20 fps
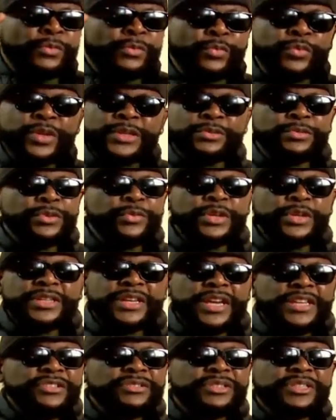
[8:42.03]
What
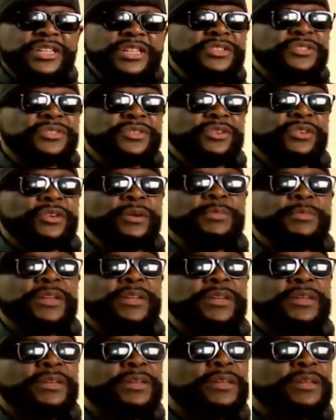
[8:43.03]
can you teach her? I
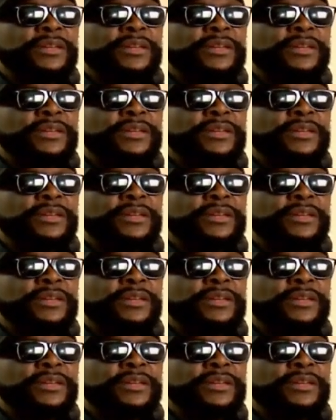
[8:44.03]
mean,